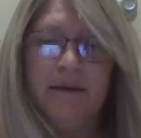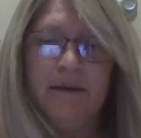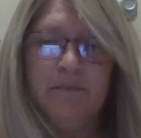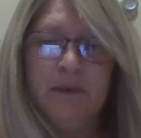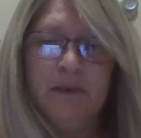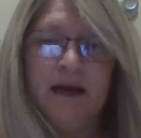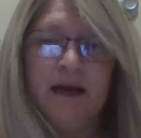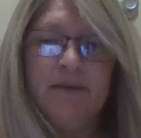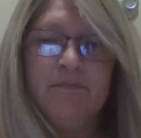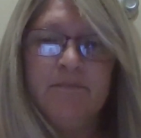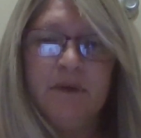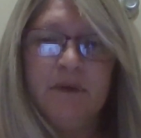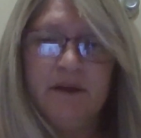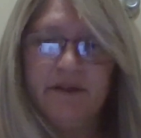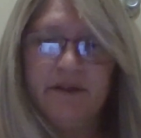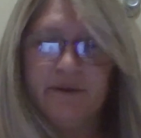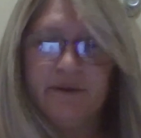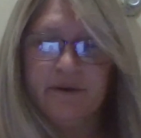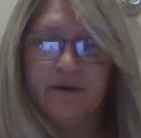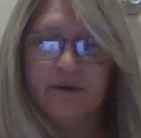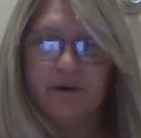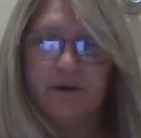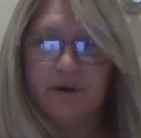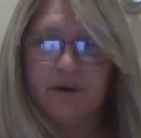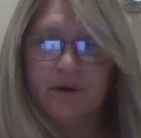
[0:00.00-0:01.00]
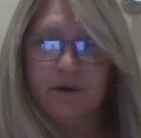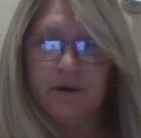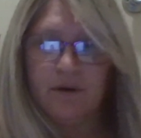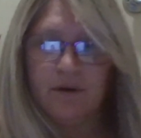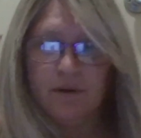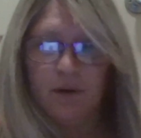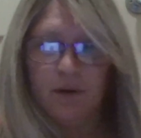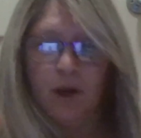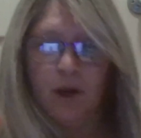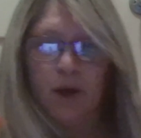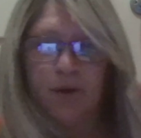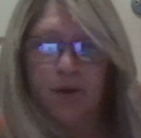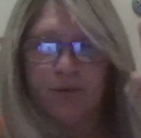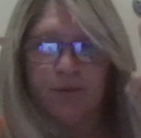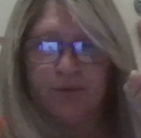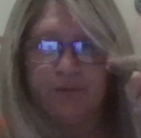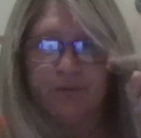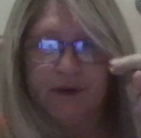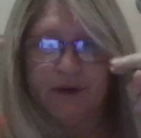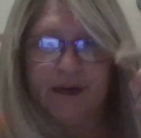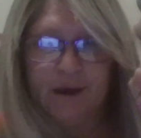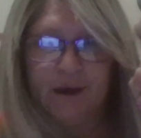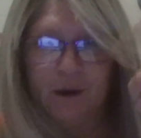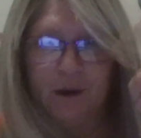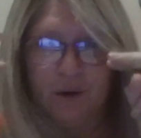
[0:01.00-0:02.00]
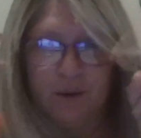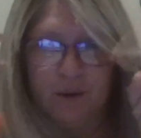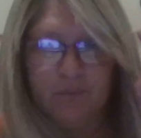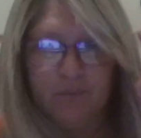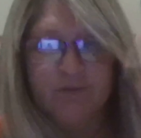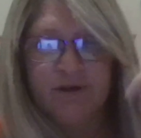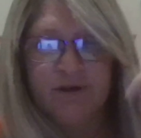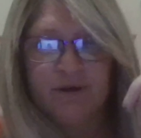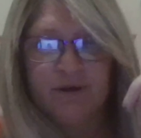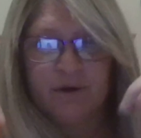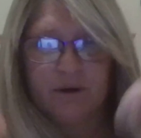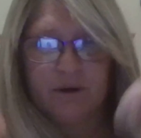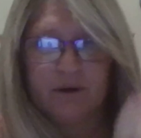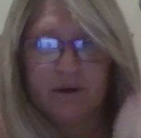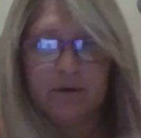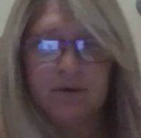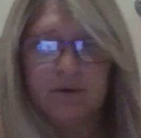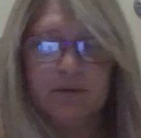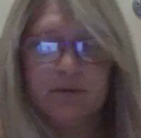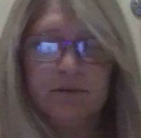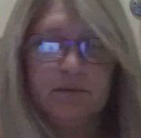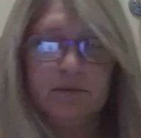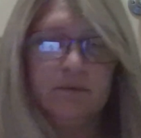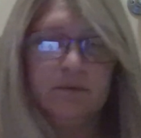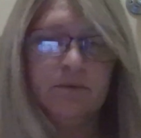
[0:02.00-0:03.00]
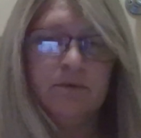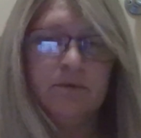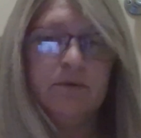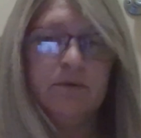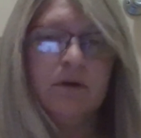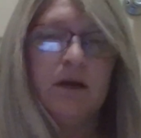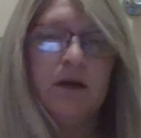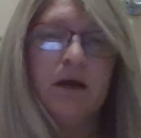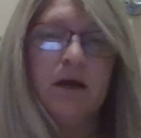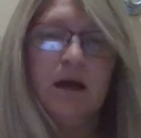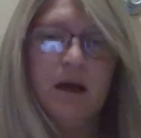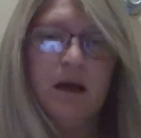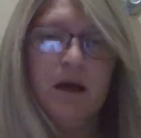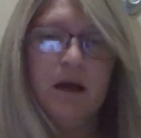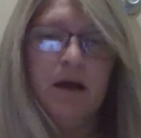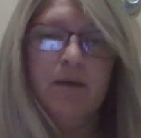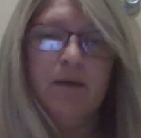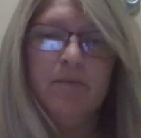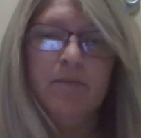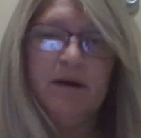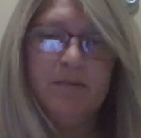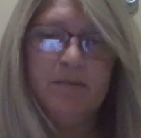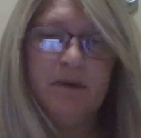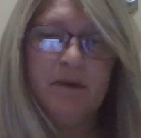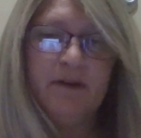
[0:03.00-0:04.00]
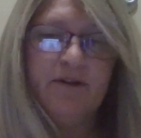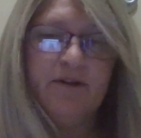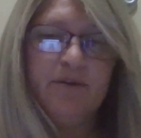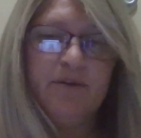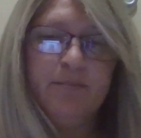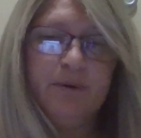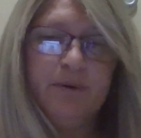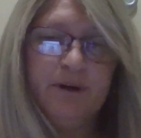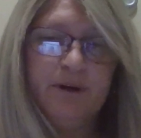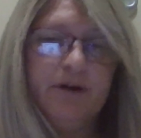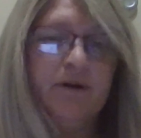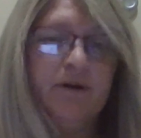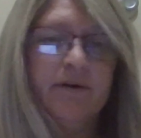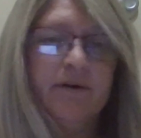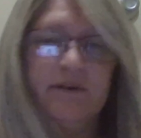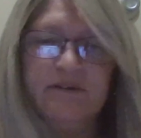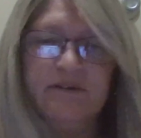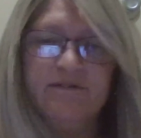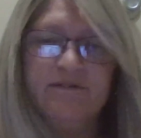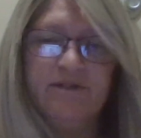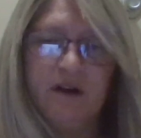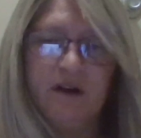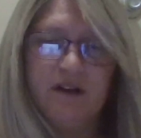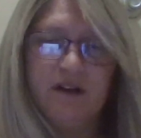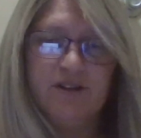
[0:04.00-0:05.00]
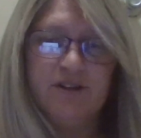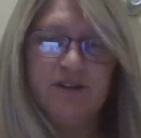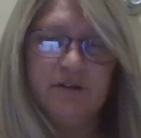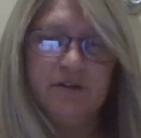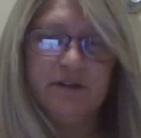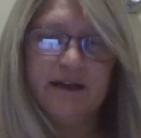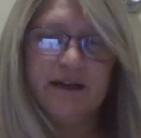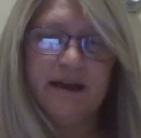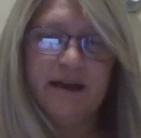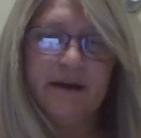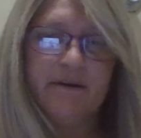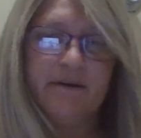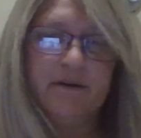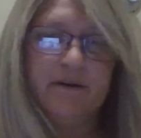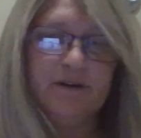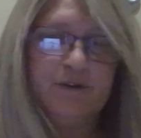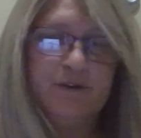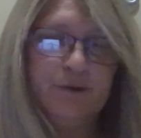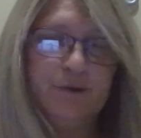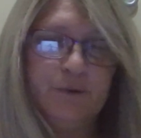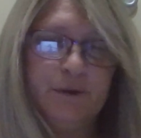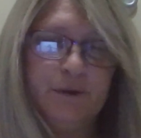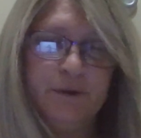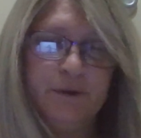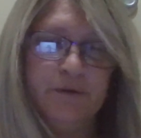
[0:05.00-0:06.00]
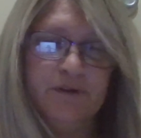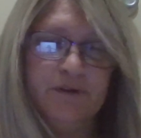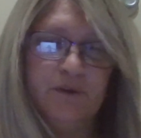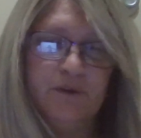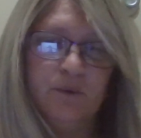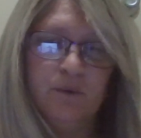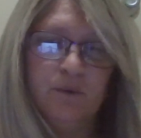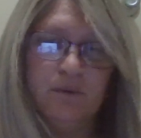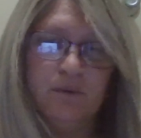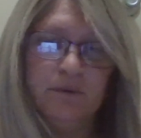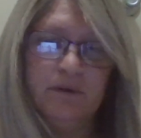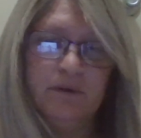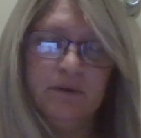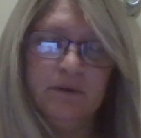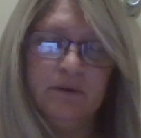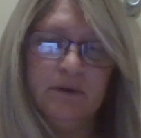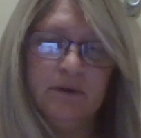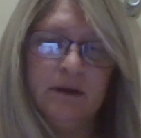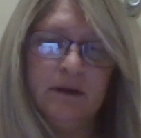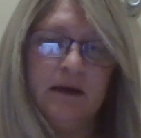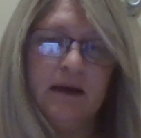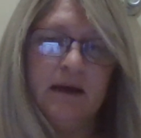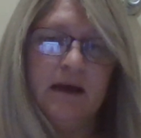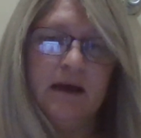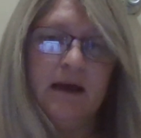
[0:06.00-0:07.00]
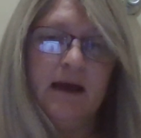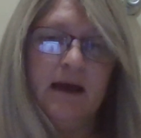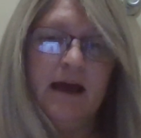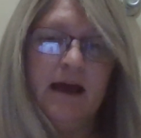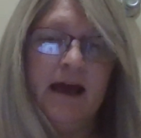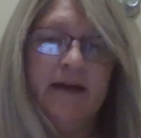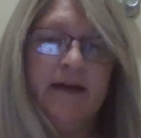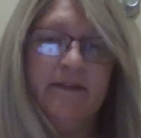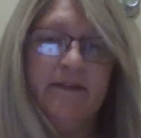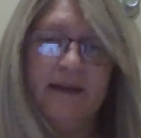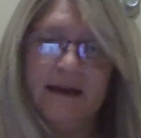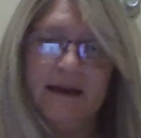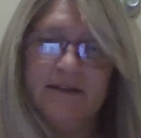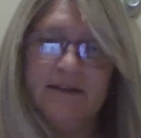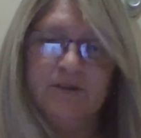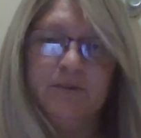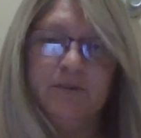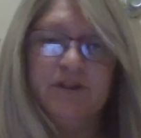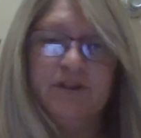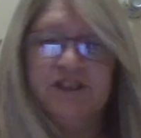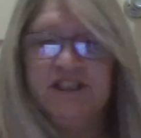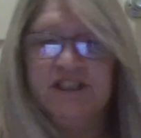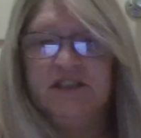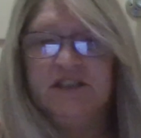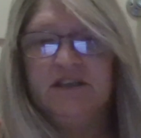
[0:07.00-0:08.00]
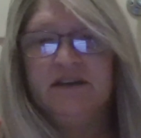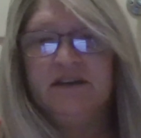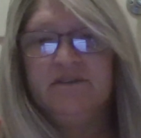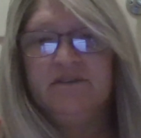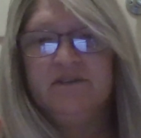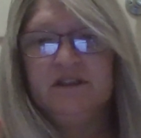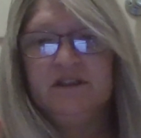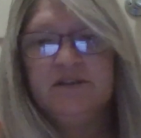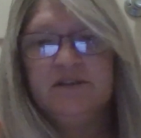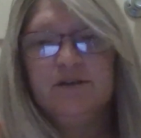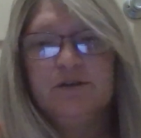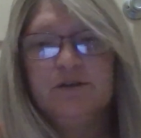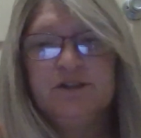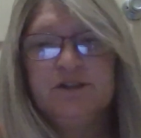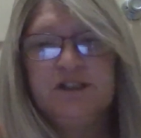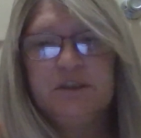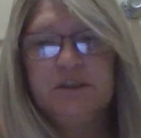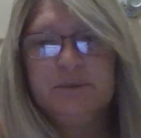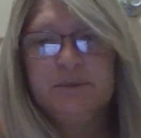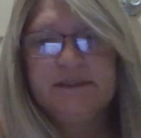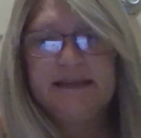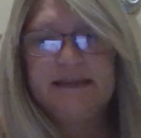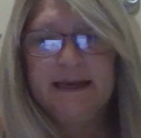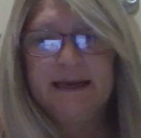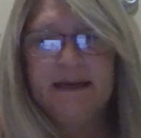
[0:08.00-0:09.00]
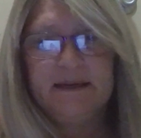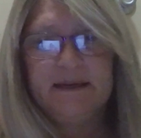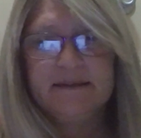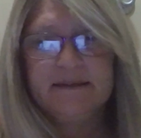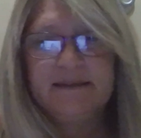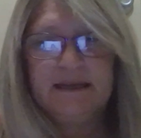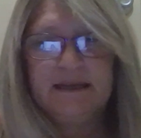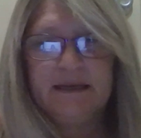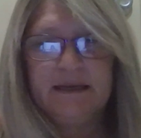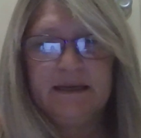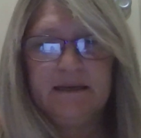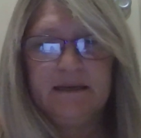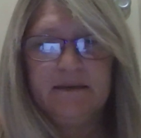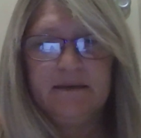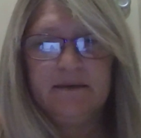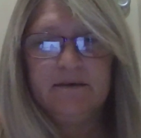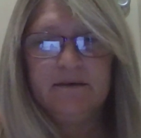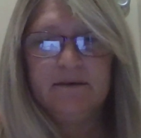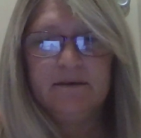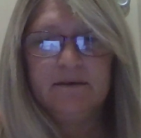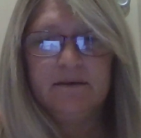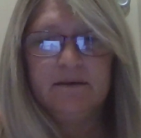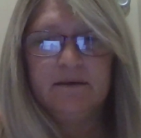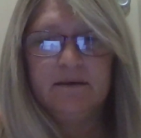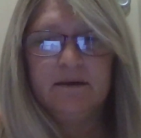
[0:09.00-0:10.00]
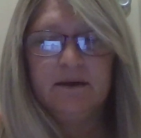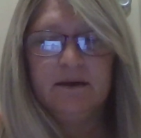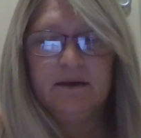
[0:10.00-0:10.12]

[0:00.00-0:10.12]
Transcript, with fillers: And my mother rehomed her. My mother put her in foster care at two years old. And that's where she lived until she was 18.